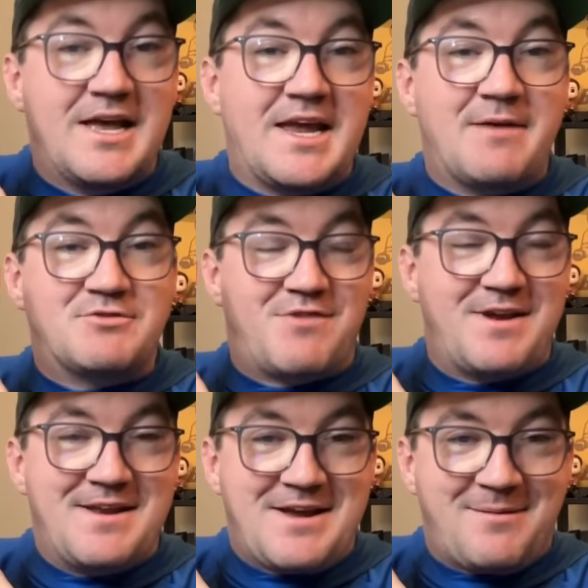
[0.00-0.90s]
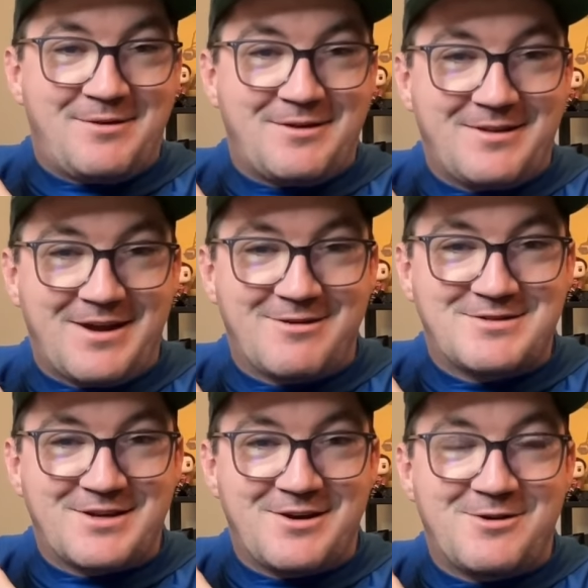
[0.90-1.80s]
it was written a couple of years
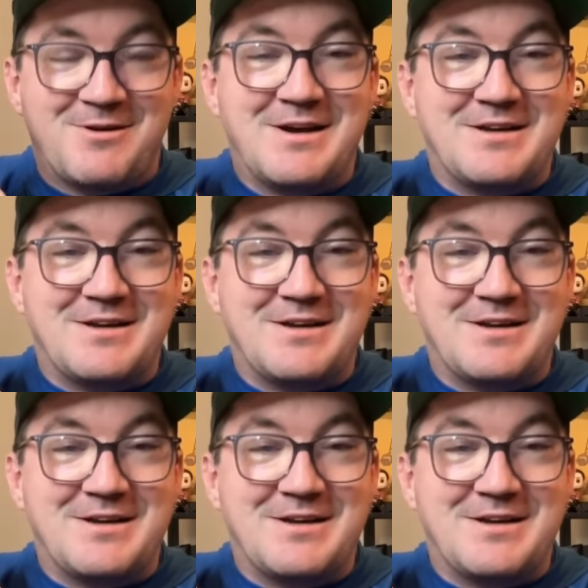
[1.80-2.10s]
ago,